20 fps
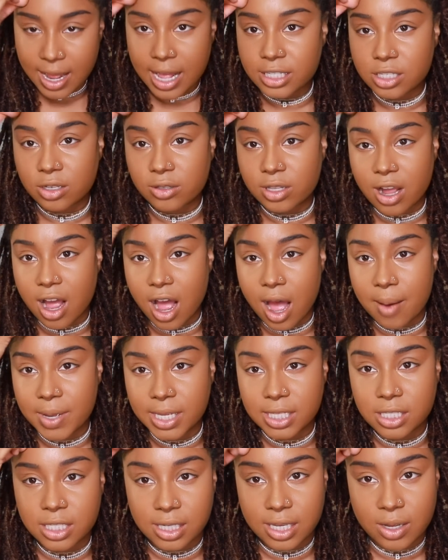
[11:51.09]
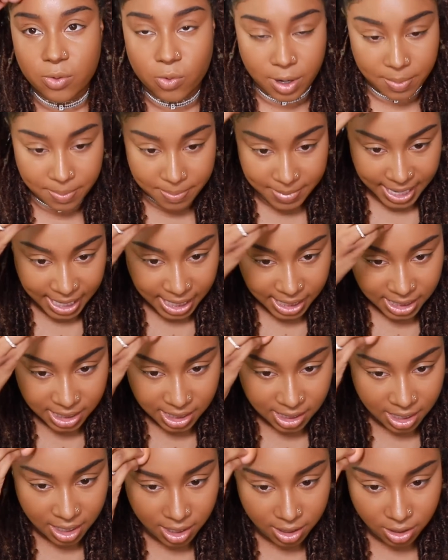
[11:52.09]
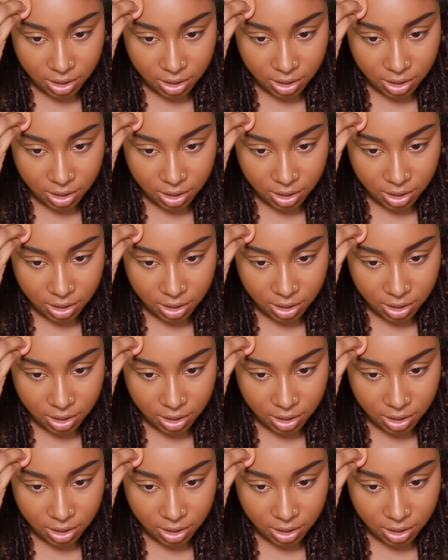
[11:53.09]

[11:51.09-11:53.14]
And so the comments were mixed.